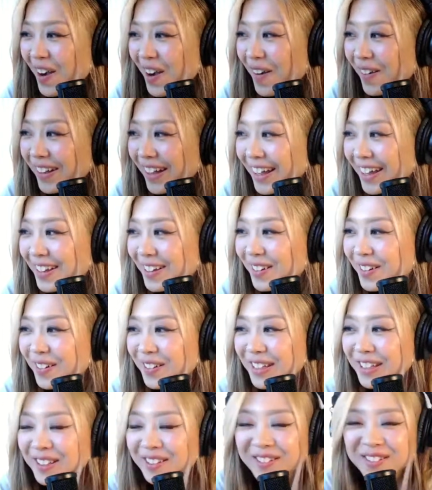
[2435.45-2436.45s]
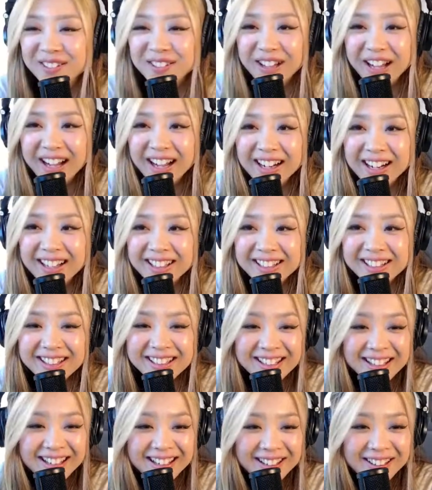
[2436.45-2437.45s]
Okay, you don't need to do
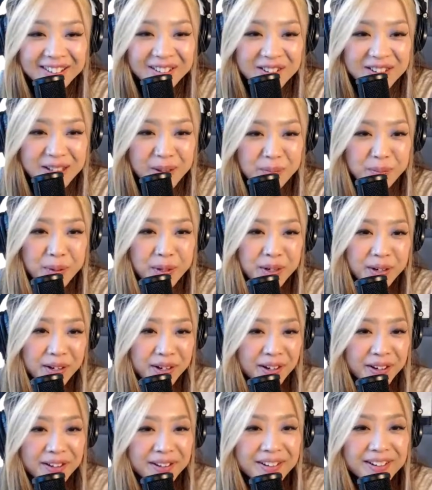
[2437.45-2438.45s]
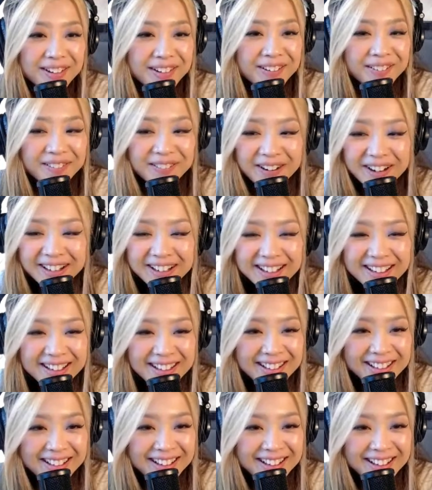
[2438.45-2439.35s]
harakiri, you know, seppuku, right?